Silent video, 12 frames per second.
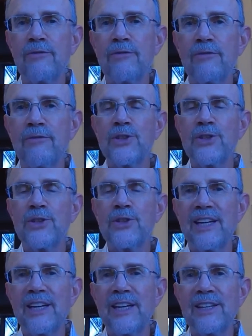Now, while
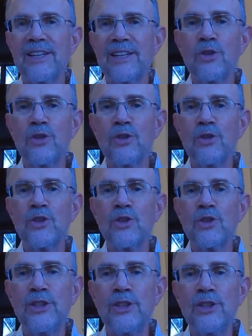at first
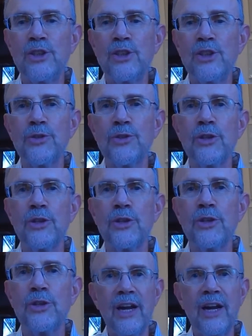it sounds
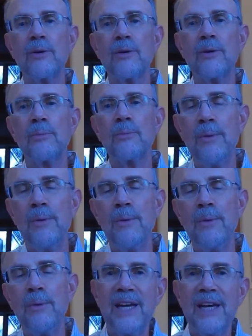logical to
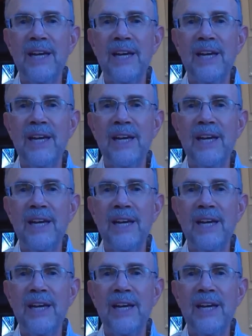attack